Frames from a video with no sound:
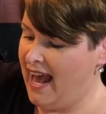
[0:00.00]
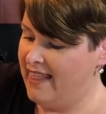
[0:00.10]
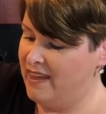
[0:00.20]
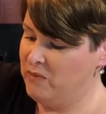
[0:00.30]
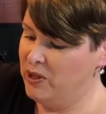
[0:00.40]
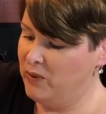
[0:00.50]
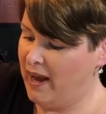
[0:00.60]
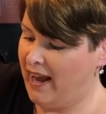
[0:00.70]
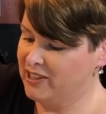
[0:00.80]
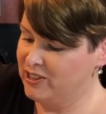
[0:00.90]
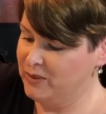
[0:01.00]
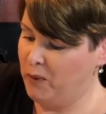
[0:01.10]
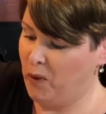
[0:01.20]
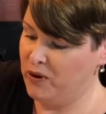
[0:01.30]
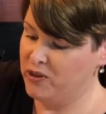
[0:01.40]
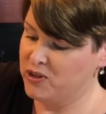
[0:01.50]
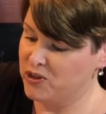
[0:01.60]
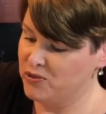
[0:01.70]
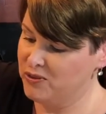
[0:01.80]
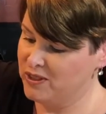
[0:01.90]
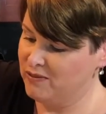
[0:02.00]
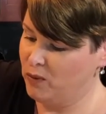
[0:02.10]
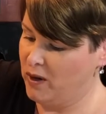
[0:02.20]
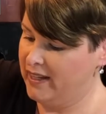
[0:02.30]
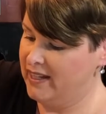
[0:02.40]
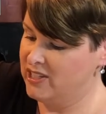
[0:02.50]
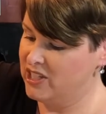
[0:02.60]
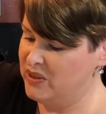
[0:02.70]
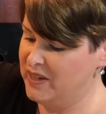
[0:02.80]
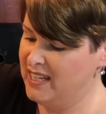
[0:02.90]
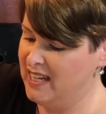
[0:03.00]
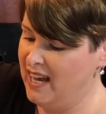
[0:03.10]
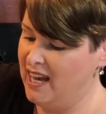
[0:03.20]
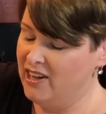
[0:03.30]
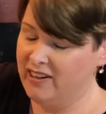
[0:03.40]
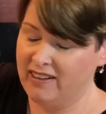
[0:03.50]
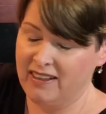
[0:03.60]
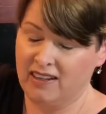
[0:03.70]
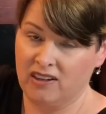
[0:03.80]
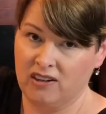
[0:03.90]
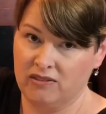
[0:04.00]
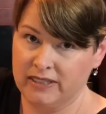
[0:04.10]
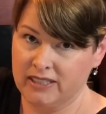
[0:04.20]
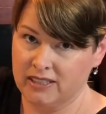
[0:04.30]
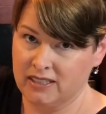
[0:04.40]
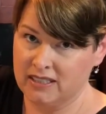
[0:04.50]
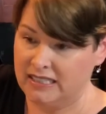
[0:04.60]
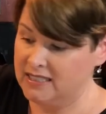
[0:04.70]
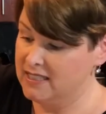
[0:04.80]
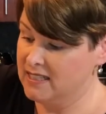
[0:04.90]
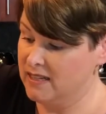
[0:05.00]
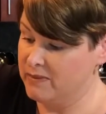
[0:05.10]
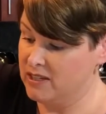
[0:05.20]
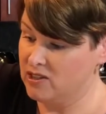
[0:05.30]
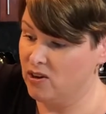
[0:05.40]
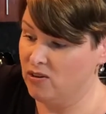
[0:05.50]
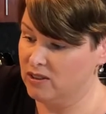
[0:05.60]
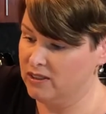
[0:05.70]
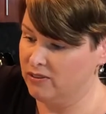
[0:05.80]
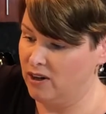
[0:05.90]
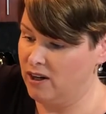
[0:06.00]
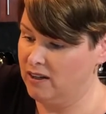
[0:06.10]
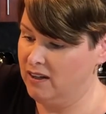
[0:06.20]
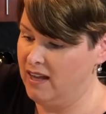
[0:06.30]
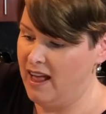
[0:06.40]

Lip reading: And then when you actually pour the juice of the wine into it, you're gonna think, oh my goodness, I did something totally wrong.